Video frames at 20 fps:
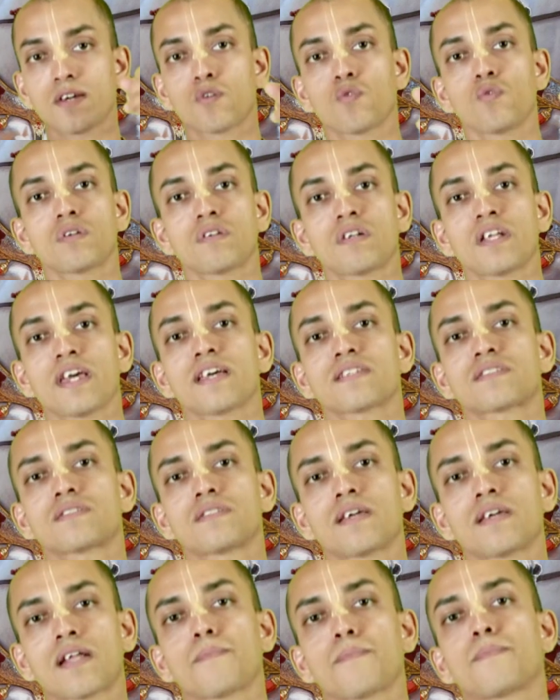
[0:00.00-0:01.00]
he could
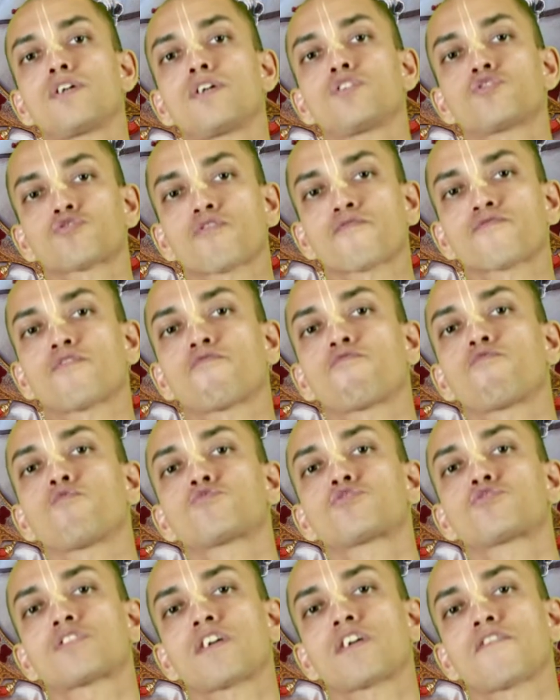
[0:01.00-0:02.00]
taste the remnants of the
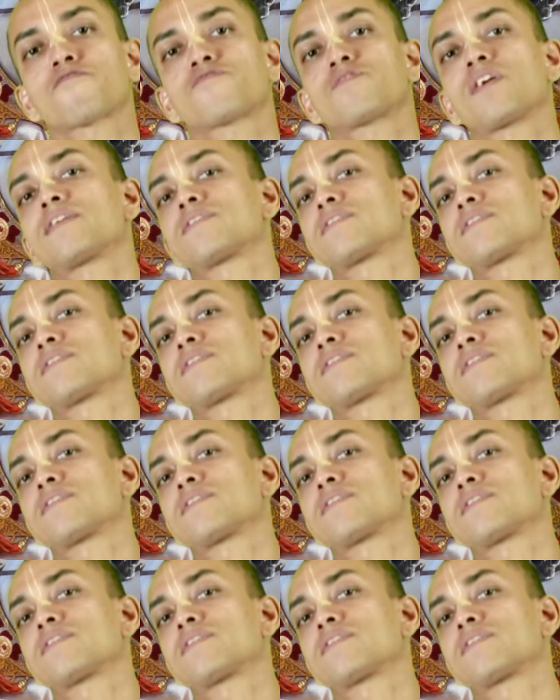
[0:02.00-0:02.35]
foodstuff